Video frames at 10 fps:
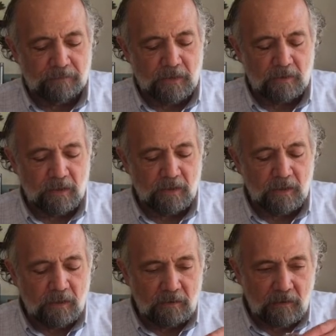and
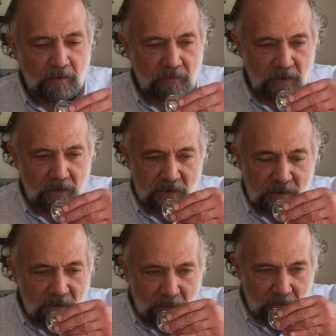
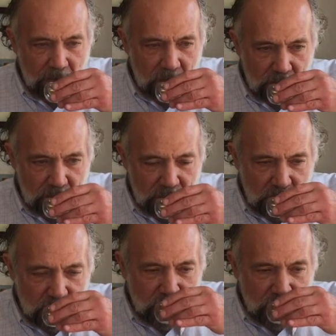thickness to it.